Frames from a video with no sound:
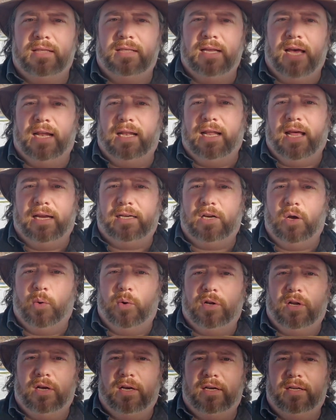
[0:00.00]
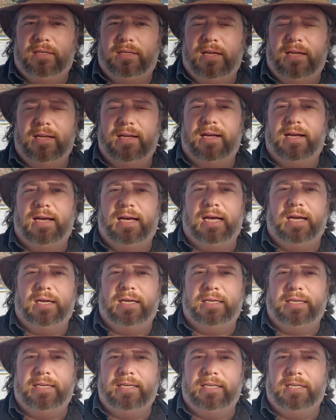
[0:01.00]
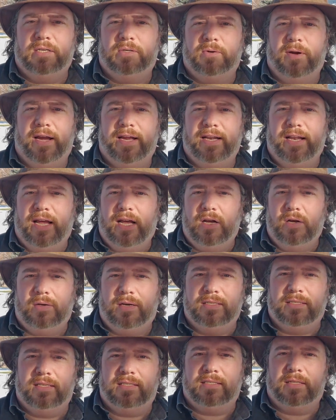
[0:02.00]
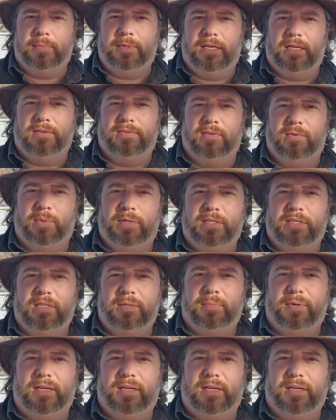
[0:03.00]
Not a lot going on here right now because it's the middle of the winter,